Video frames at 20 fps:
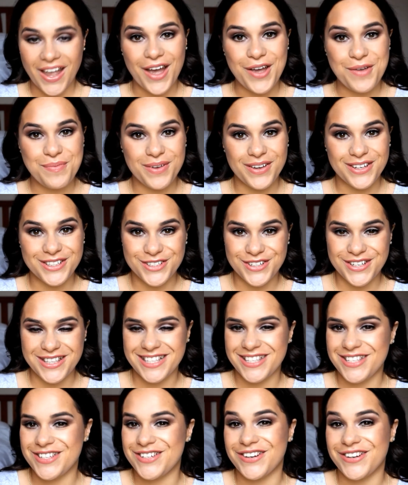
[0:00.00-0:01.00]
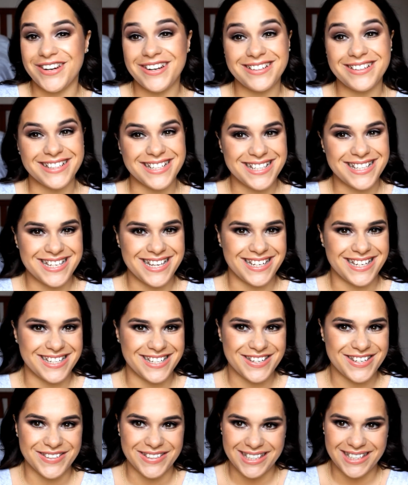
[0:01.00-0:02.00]
I hope you enjoyed this tutorial and let's get
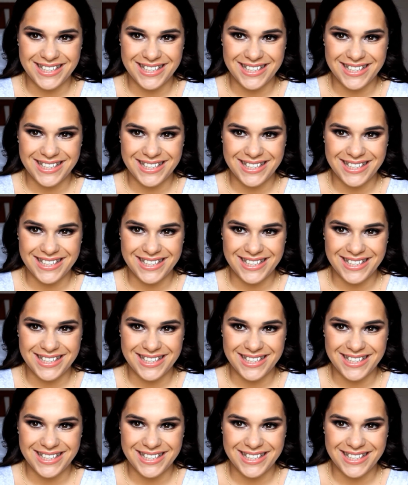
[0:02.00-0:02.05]
into